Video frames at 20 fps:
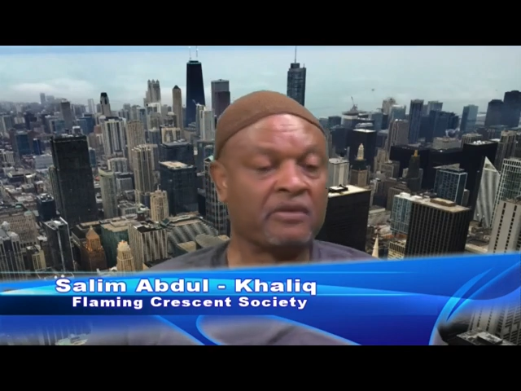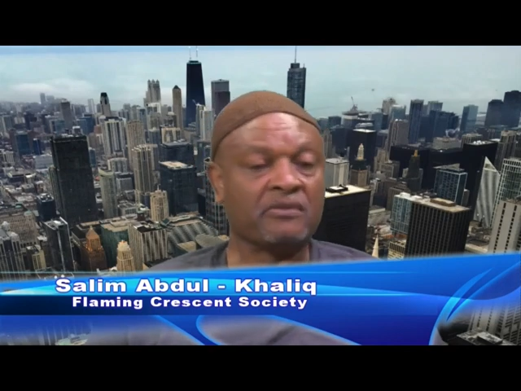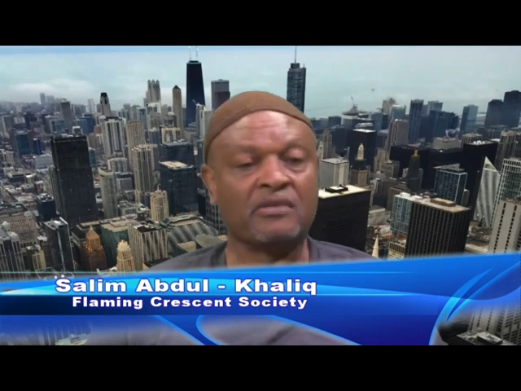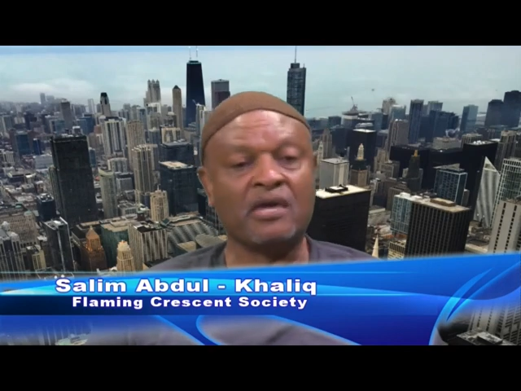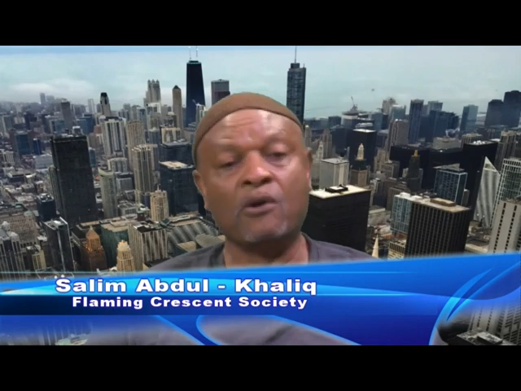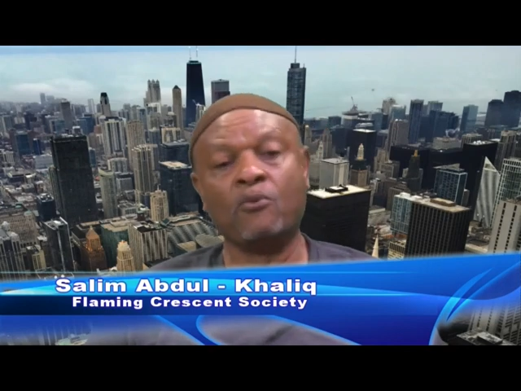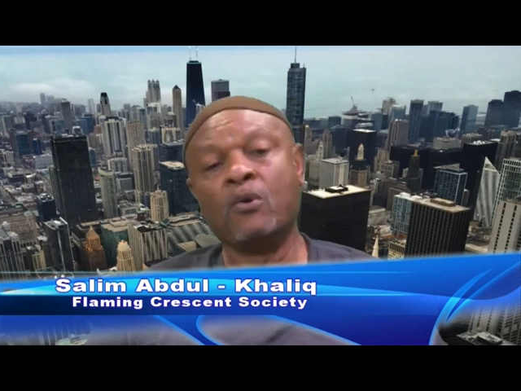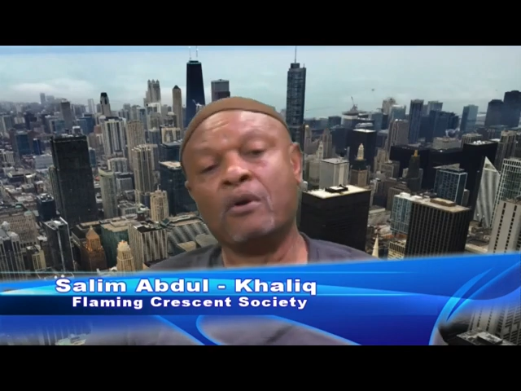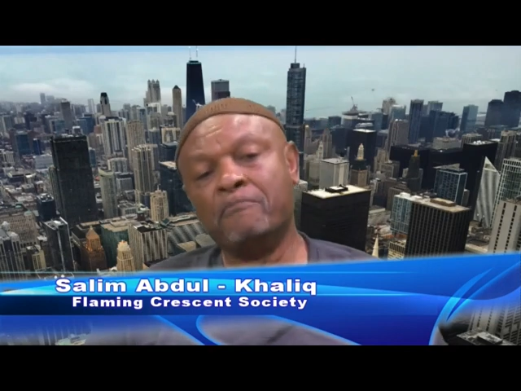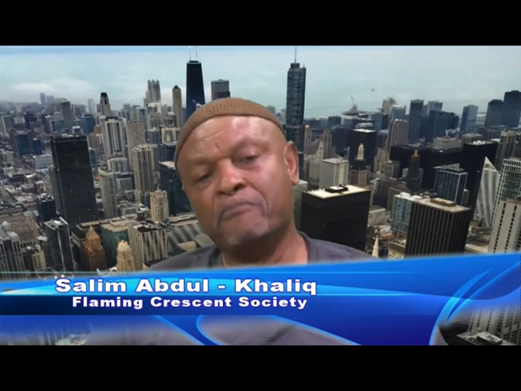Mm.
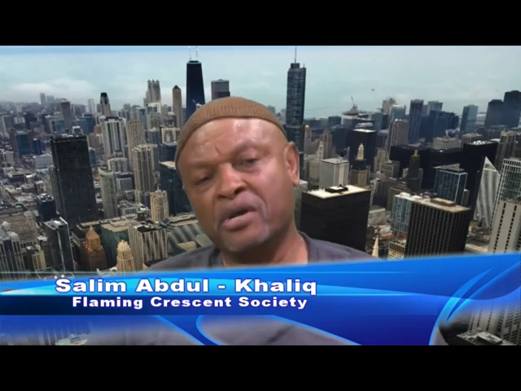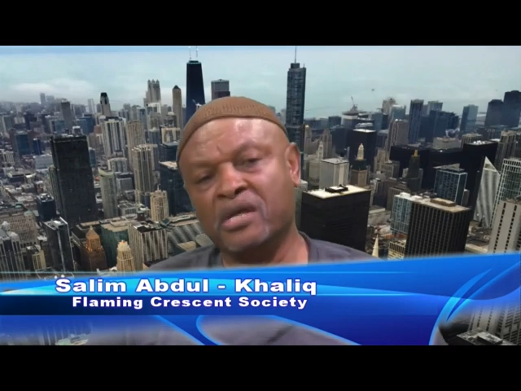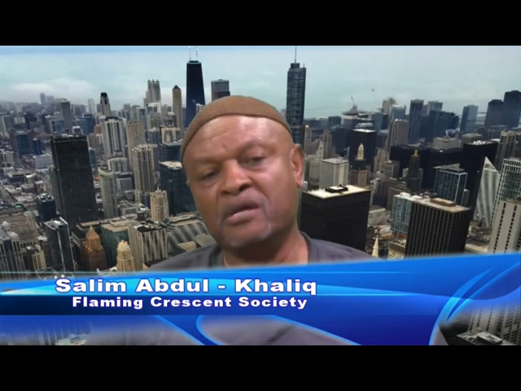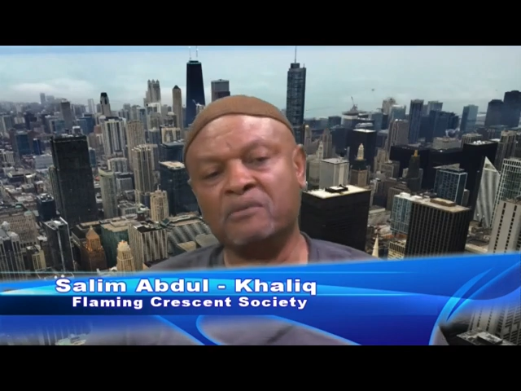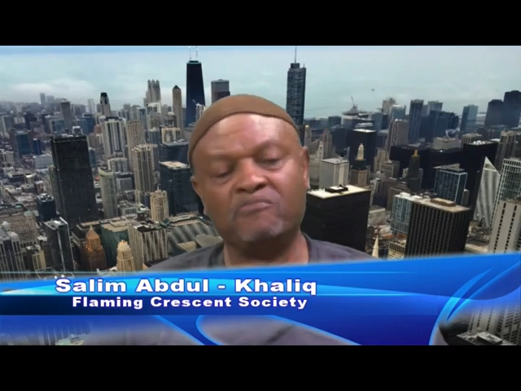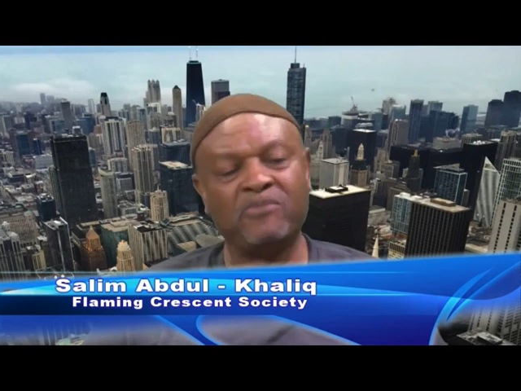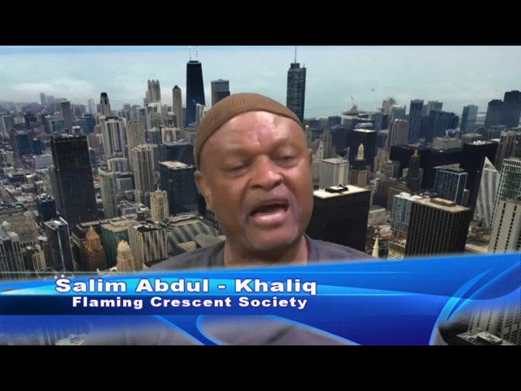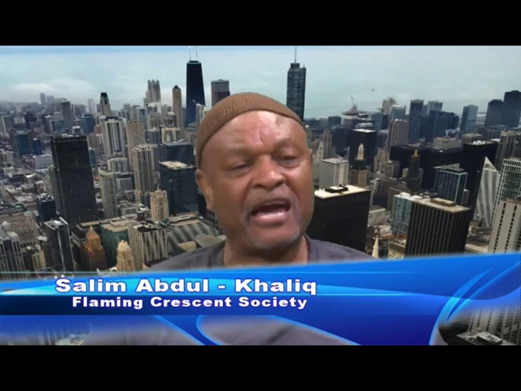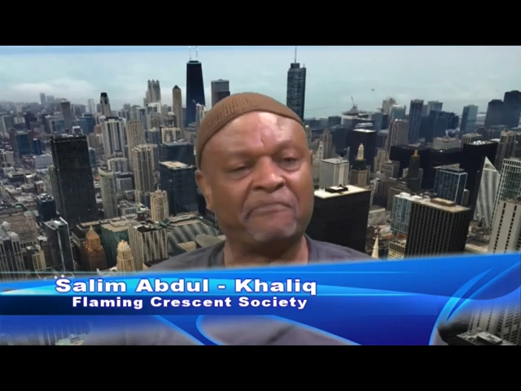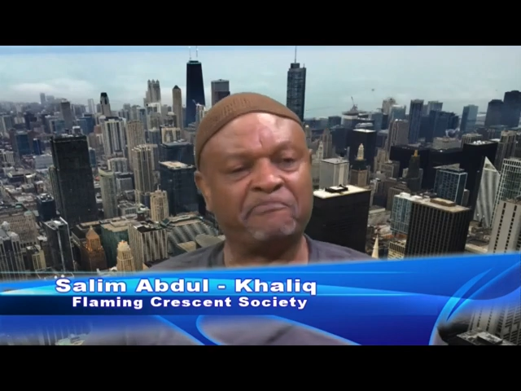There were
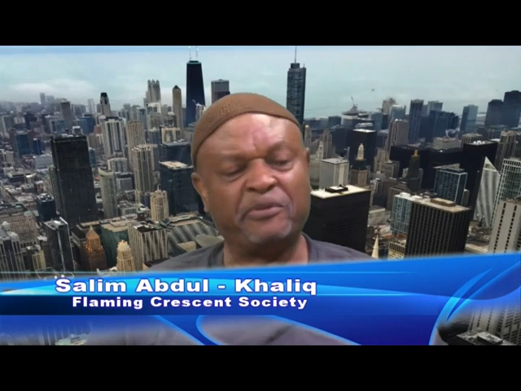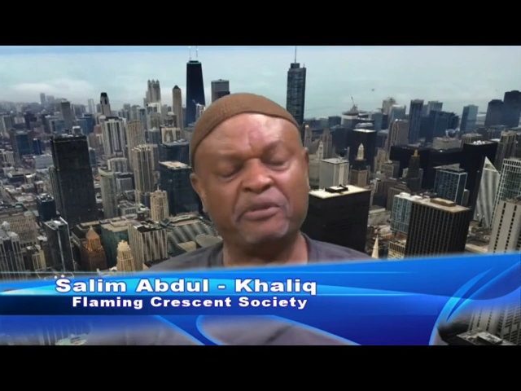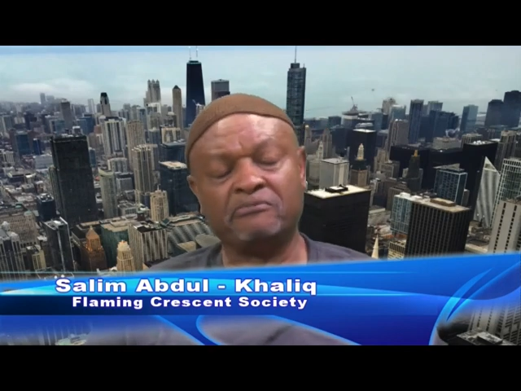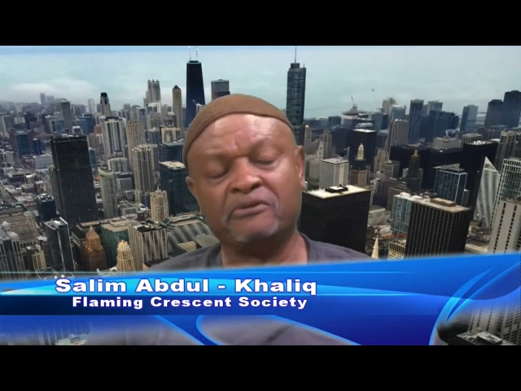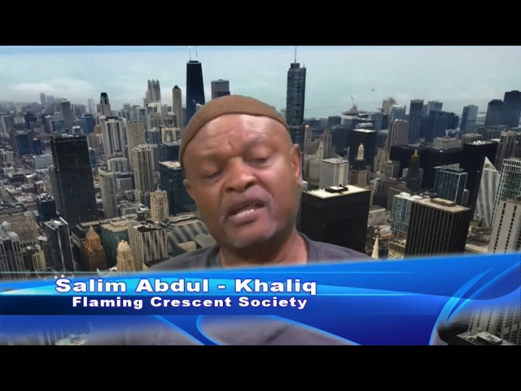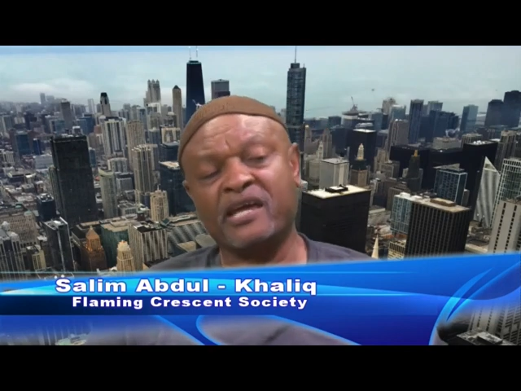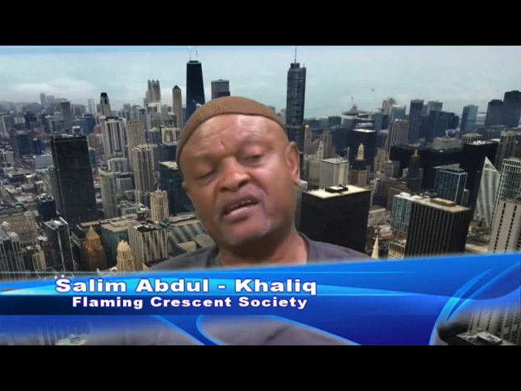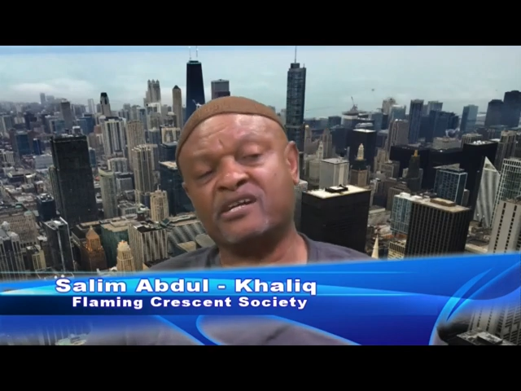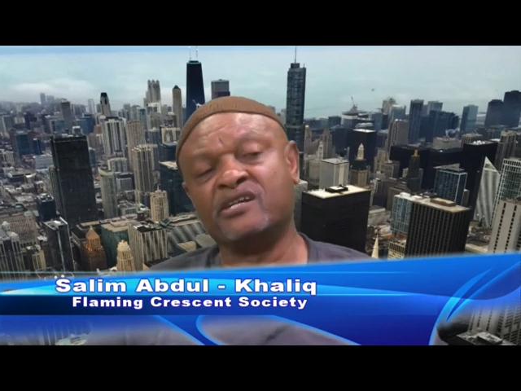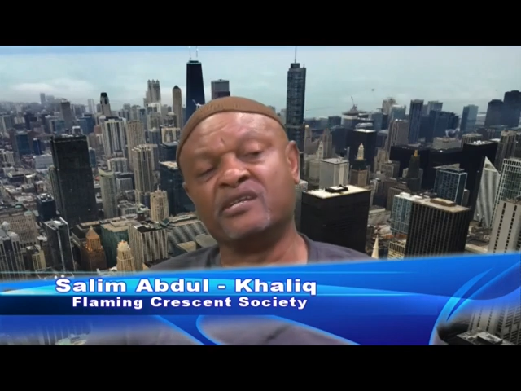many black
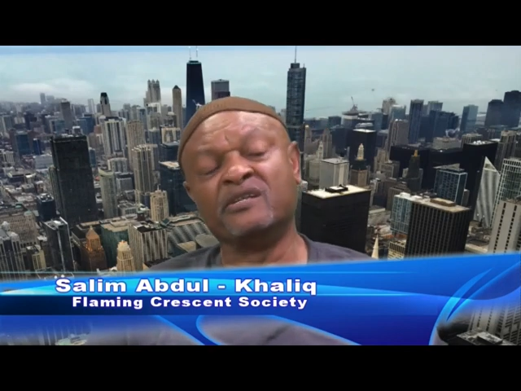people that